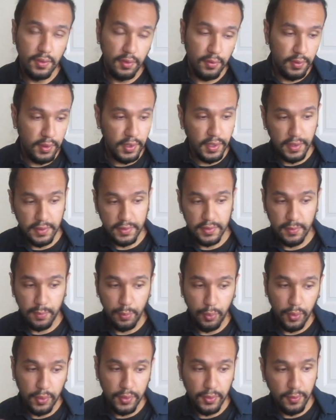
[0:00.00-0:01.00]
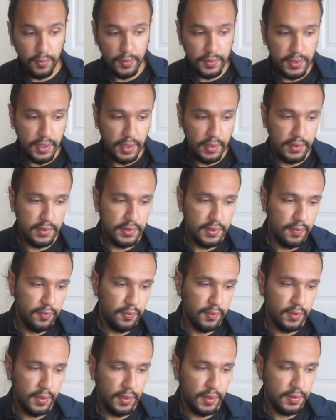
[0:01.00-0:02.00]
So again, it's important to understand these
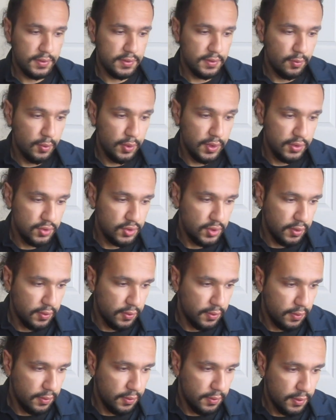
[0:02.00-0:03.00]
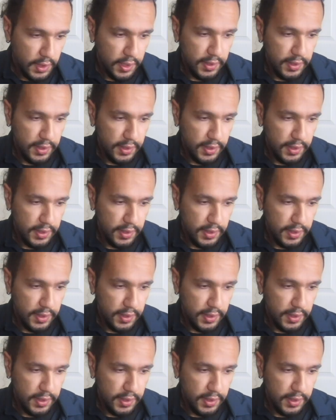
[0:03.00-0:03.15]
different things with each other.